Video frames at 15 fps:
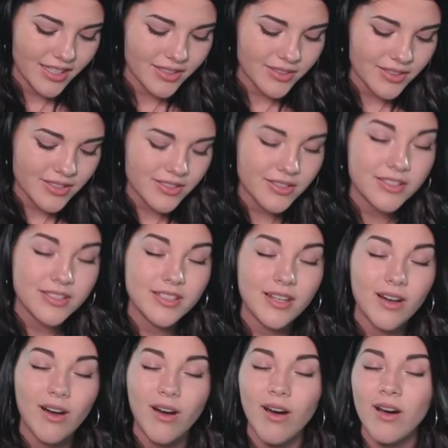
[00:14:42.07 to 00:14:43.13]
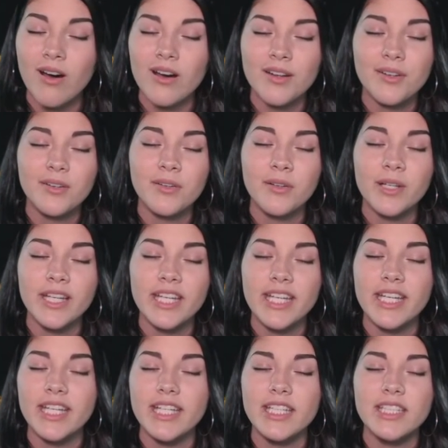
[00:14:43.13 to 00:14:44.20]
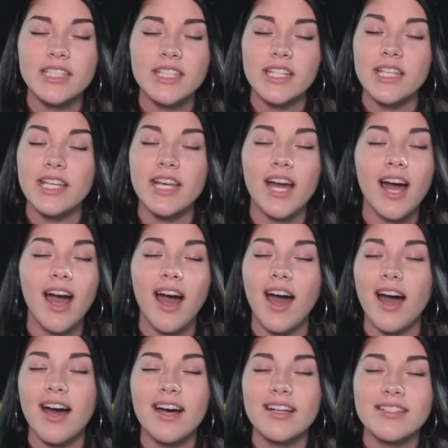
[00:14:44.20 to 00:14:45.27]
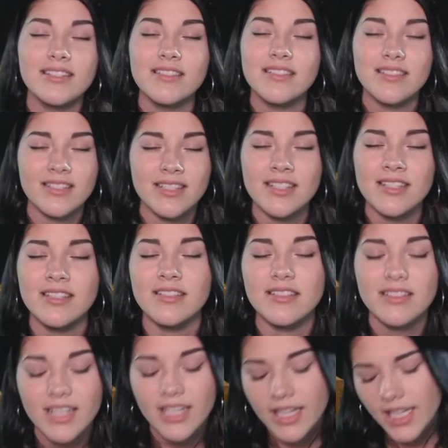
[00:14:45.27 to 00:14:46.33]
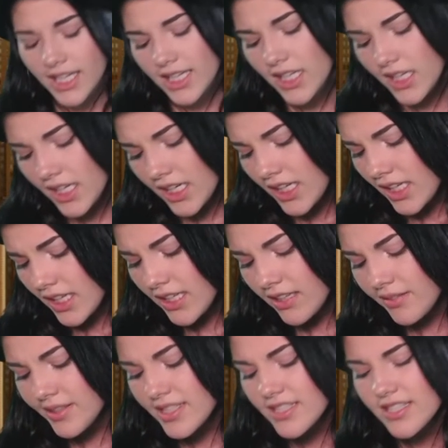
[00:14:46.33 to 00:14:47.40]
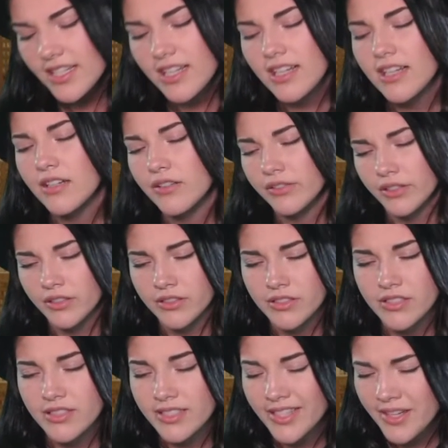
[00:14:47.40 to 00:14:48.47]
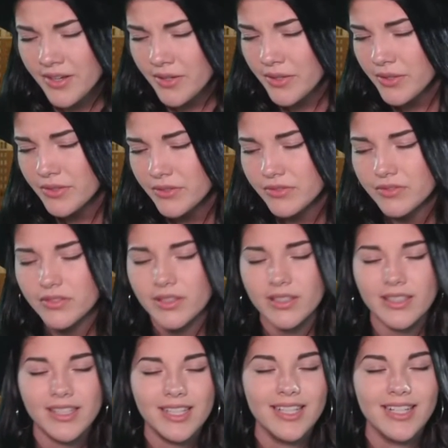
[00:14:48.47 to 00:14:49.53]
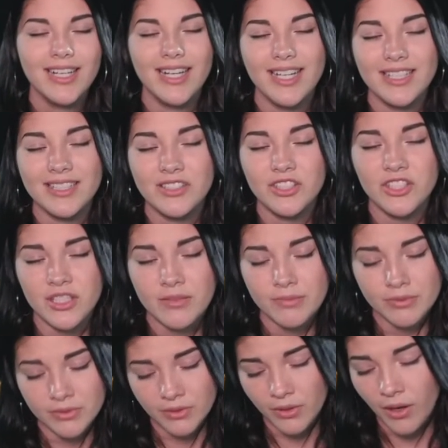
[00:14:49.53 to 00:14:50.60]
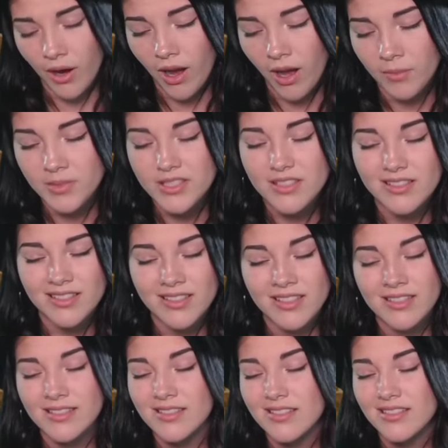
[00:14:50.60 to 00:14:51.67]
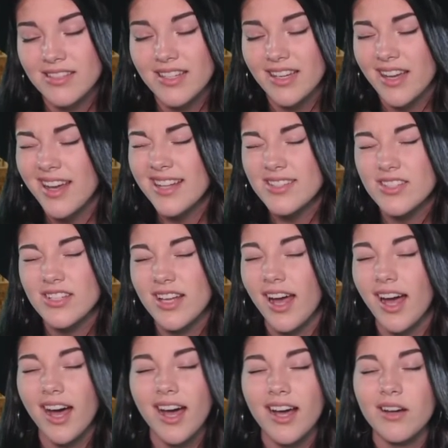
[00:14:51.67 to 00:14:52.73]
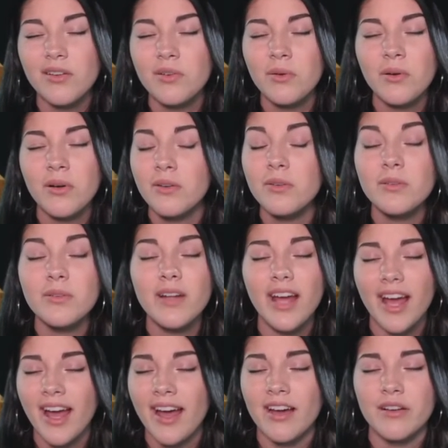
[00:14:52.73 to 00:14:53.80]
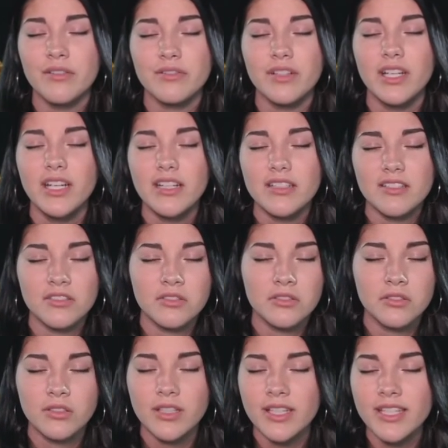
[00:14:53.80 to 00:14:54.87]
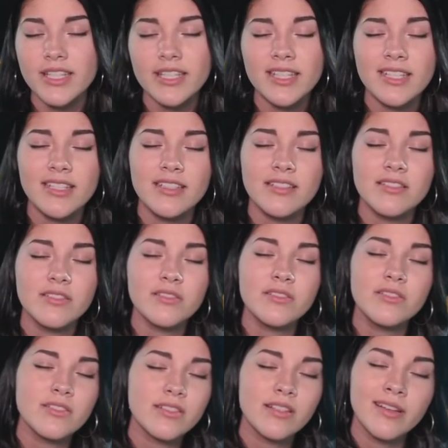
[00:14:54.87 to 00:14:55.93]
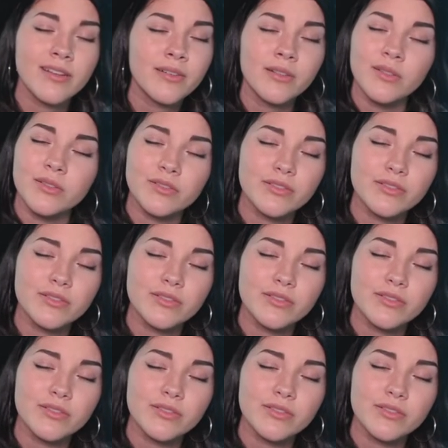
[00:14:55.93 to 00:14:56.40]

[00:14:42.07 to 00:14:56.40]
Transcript: Looks her daughter in the eyes and sees an image of herself, and she promises that child won't have to raise herself.